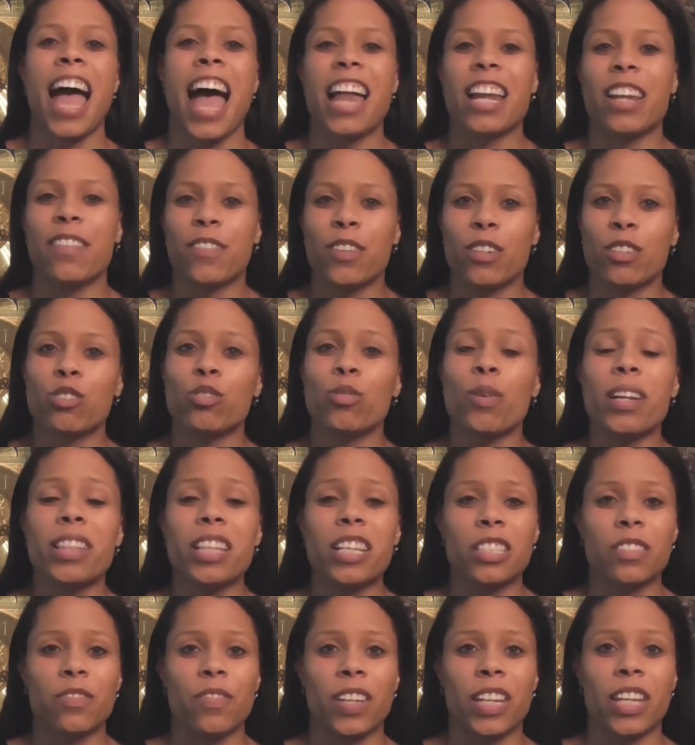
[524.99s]
And if you enjoyed
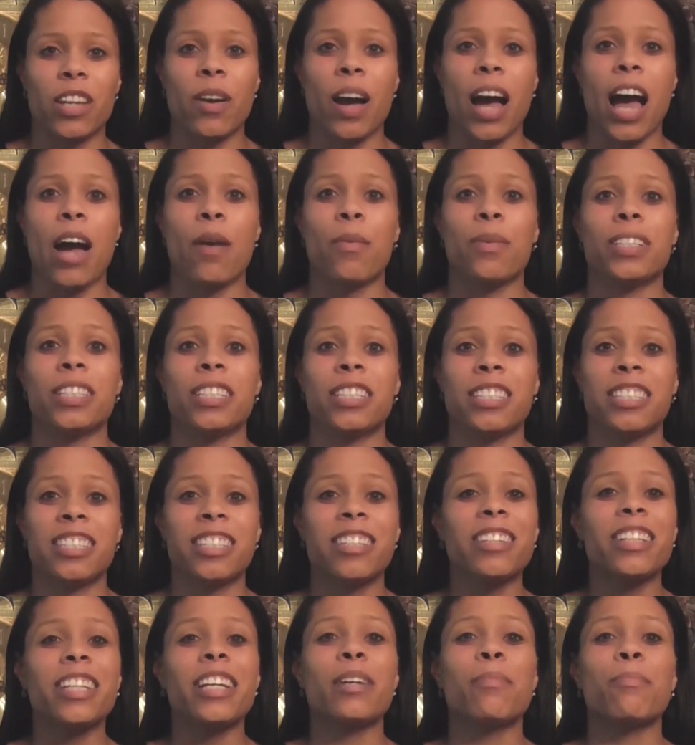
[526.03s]
this video, I would
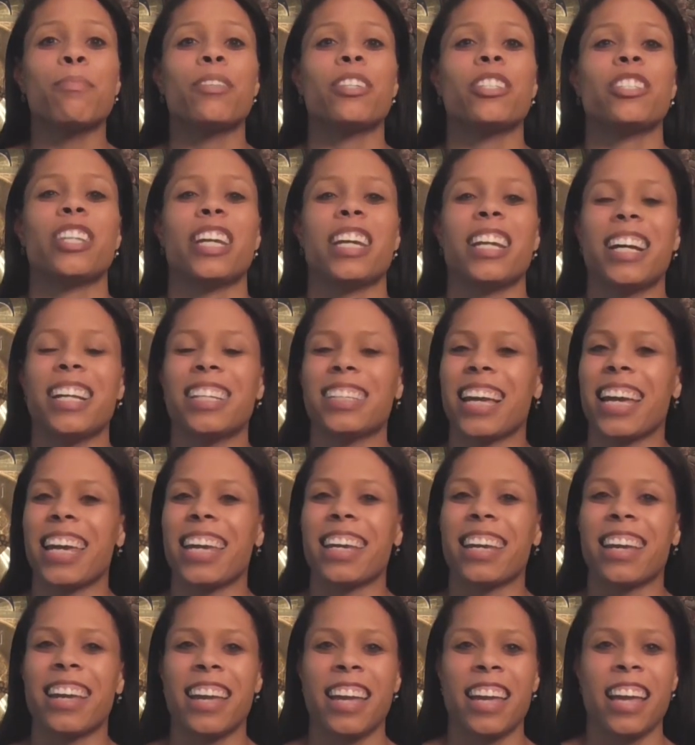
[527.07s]
sincerely appreciate a
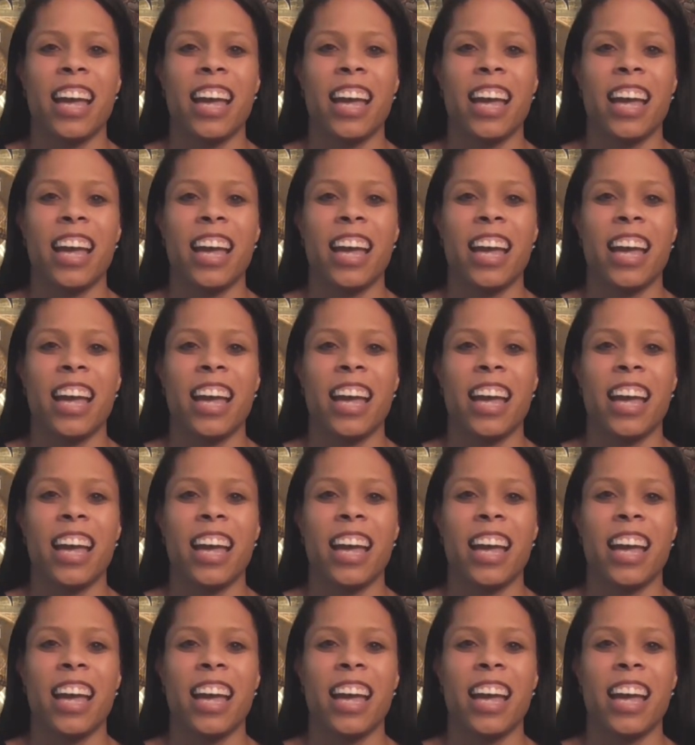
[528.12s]
like.